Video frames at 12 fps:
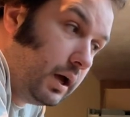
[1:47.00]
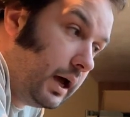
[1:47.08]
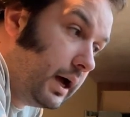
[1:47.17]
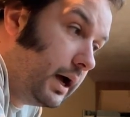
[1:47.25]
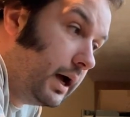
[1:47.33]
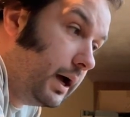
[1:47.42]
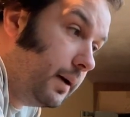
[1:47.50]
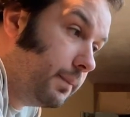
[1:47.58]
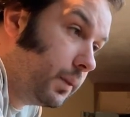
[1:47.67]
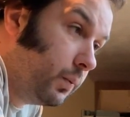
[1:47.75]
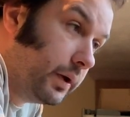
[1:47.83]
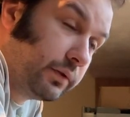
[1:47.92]

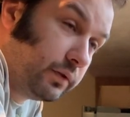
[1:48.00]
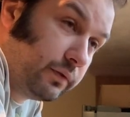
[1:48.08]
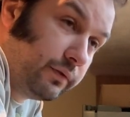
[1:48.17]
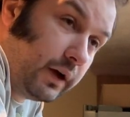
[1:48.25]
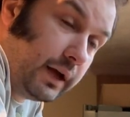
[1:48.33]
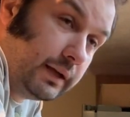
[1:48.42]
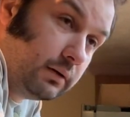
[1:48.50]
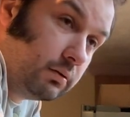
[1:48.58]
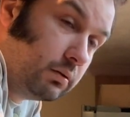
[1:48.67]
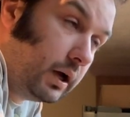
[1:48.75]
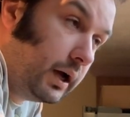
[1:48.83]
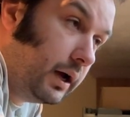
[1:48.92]
um, which was fine.
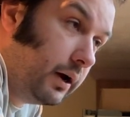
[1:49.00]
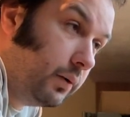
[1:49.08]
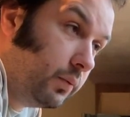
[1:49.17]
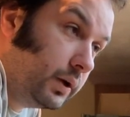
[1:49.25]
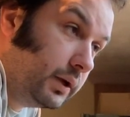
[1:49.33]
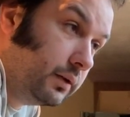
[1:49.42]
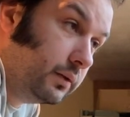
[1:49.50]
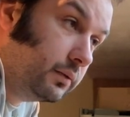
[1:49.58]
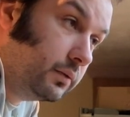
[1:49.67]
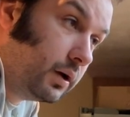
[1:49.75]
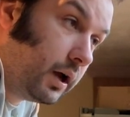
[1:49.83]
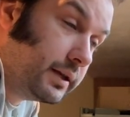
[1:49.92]
Uh, we
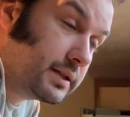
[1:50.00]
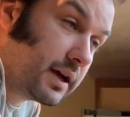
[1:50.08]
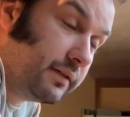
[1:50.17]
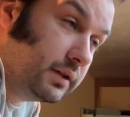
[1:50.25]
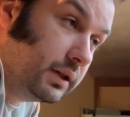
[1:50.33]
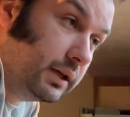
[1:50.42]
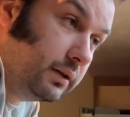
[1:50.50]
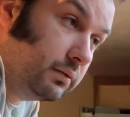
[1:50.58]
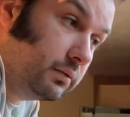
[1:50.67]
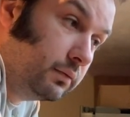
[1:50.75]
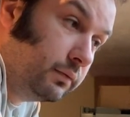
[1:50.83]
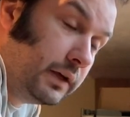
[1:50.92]
I discovered that
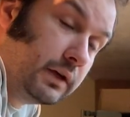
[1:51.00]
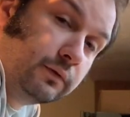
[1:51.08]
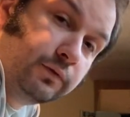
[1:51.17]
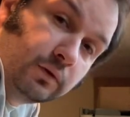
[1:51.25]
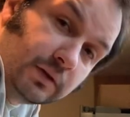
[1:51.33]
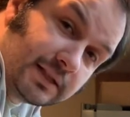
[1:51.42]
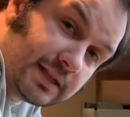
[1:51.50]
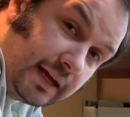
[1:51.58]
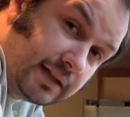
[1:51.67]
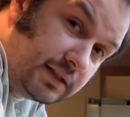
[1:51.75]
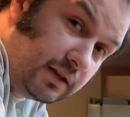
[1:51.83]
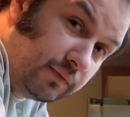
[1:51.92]
vegan food is
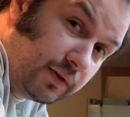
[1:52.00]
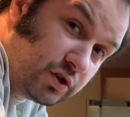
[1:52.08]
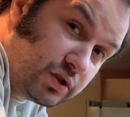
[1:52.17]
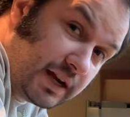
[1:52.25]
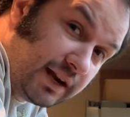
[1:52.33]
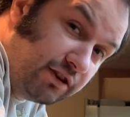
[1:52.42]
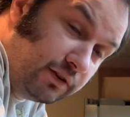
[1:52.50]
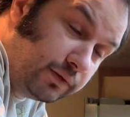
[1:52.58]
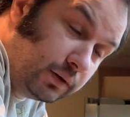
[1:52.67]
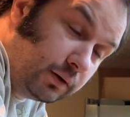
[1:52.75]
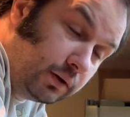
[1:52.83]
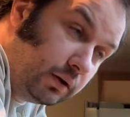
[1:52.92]
tastier than vegetarian
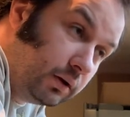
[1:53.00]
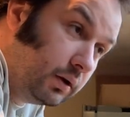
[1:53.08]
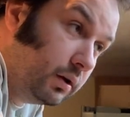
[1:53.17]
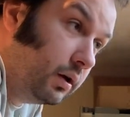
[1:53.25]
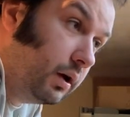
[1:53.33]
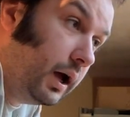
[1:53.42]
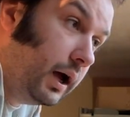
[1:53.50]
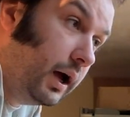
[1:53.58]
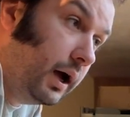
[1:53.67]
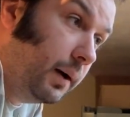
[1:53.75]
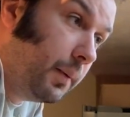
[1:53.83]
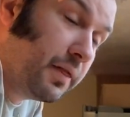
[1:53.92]
food.
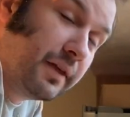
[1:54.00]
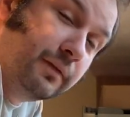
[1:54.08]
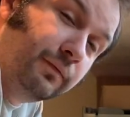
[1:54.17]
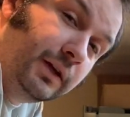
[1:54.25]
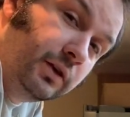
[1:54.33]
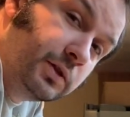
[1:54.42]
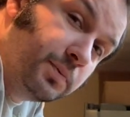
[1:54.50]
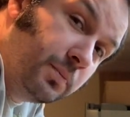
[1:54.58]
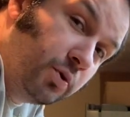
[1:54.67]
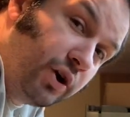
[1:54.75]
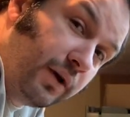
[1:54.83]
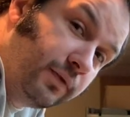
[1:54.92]
Uh, I think vegans put
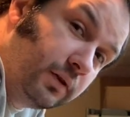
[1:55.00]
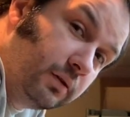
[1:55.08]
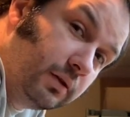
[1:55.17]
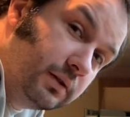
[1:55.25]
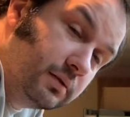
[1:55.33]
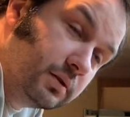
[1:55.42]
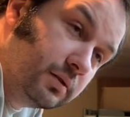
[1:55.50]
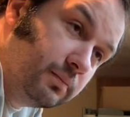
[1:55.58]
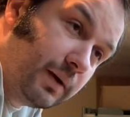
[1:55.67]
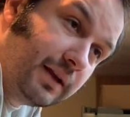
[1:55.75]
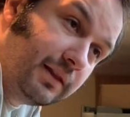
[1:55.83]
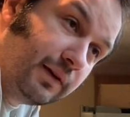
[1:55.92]
more effort into
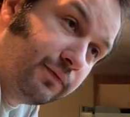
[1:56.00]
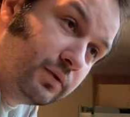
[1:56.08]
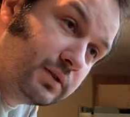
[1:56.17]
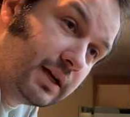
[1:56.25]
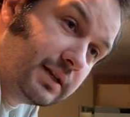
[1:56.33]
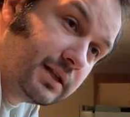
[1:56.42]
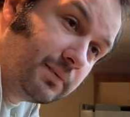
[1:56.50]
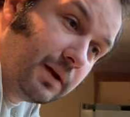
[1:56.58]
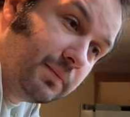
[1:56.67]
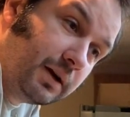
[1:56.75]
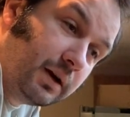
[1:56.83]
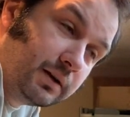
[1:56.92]
making their food tasty,
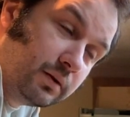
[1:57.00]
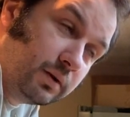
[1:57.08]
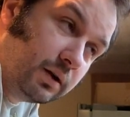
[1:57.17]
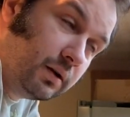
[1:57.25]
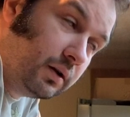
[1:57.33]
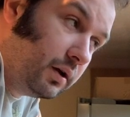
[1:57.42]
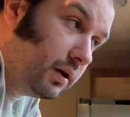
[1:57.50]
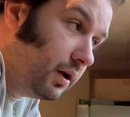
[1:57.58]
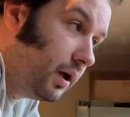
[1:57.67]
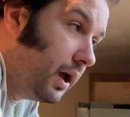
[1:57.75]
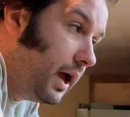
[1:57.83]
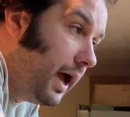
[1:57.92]
maybe. I don't know.
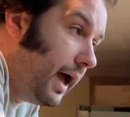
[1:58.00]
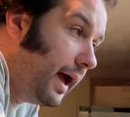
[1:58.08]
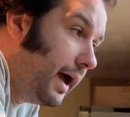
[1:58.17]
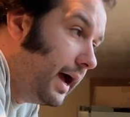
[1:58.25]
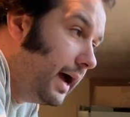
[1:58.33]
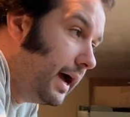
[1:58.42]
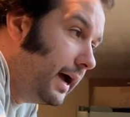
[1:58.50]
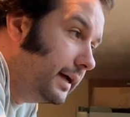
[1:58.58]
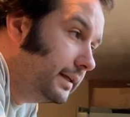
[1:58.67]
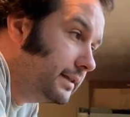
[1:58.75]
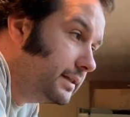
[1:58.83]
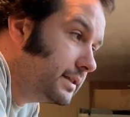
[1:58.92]

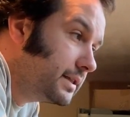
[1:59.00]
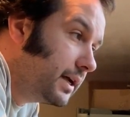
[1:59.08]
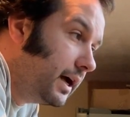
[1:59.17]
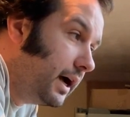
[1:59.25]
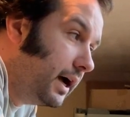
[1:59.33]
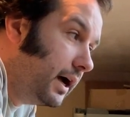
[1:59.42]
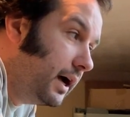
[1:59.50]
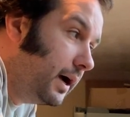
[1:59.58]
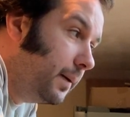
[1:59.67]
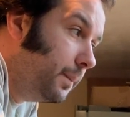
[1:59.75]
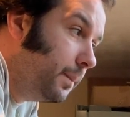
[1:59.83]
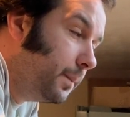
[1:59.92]
And
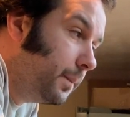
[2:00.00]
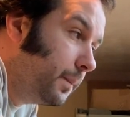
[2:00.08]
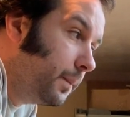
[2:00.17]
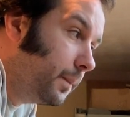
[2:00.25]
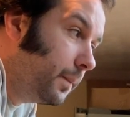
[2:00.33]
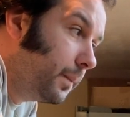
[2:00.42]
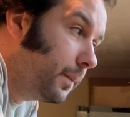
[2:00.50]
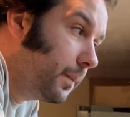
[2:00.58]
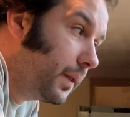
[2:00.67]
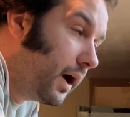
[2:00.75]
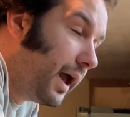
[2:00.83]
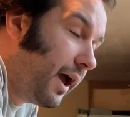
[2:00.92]
um,
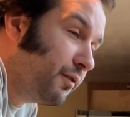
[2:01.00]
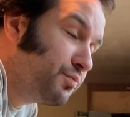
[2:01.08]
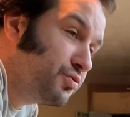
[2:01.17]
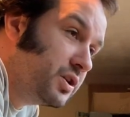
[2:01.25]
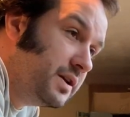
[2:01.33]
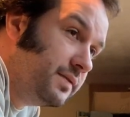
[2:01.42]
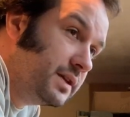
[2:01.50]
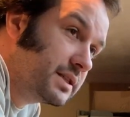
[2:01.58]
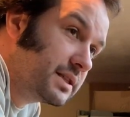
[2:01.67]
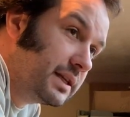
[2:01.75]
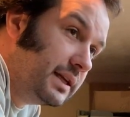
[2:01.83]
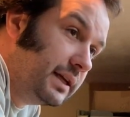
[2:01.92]
I have
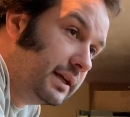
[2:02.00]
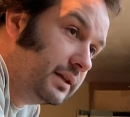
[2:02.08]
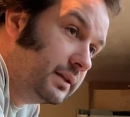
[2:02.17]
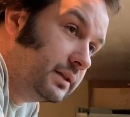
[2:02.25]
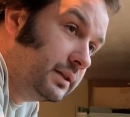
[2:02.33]
previously